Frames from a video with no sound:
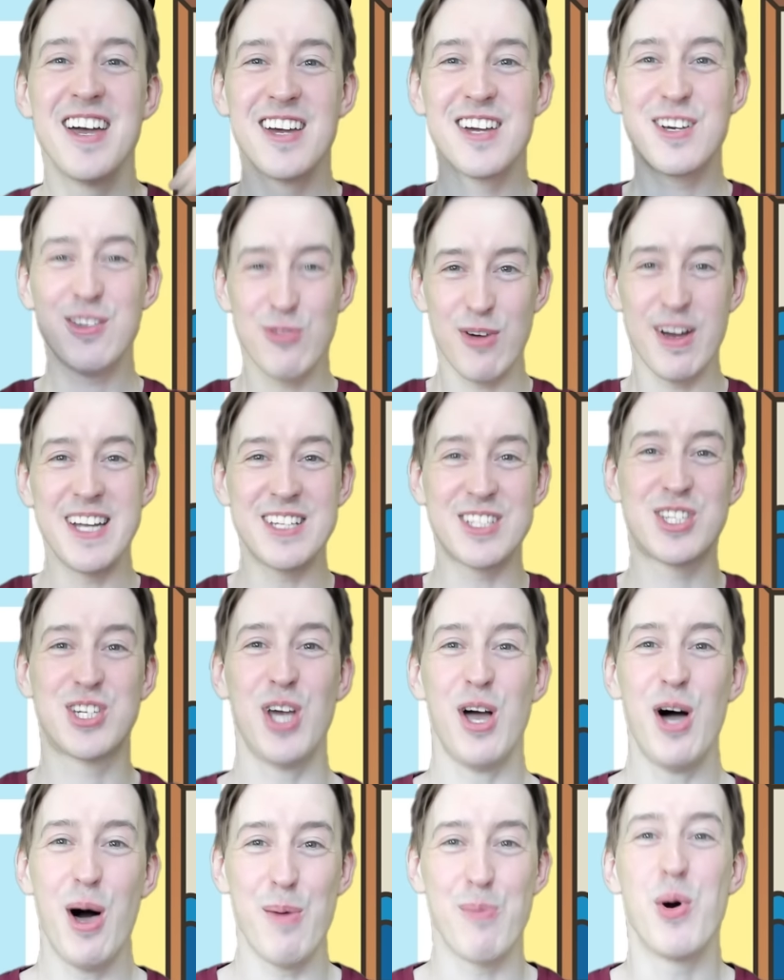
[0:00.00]
Great
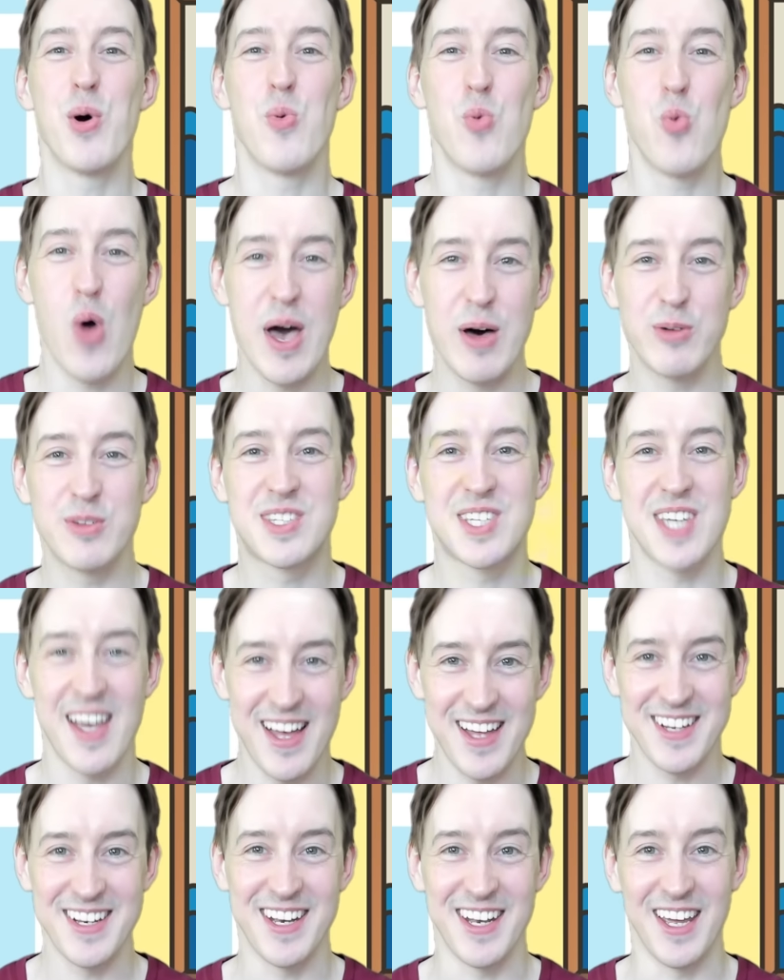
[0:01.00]
job, well
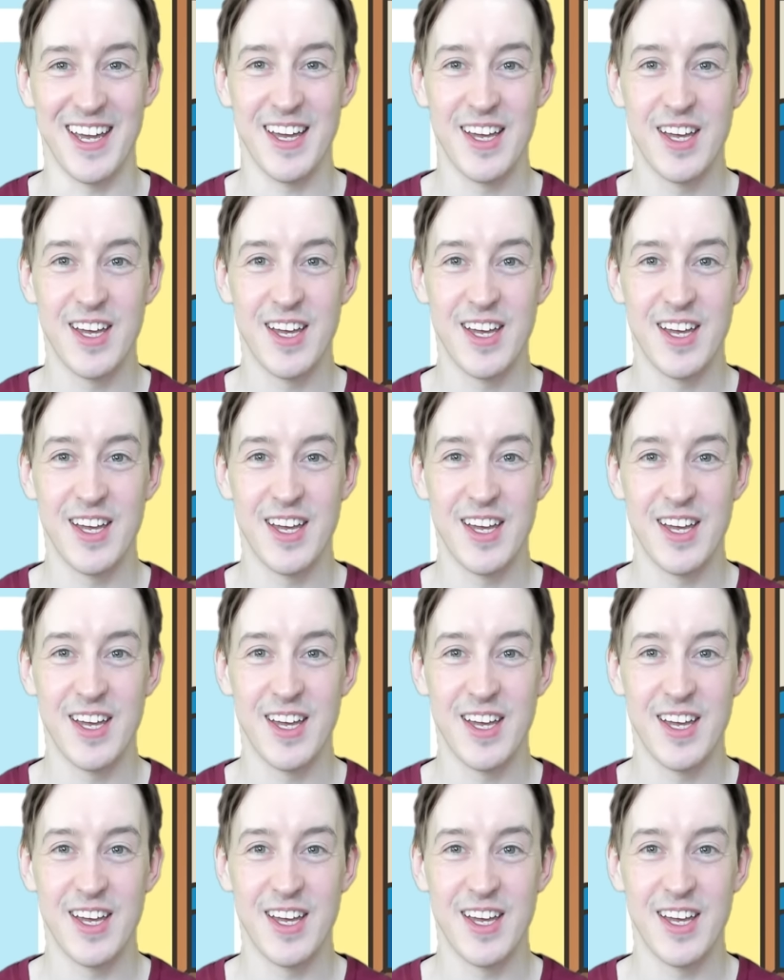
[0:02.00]
done.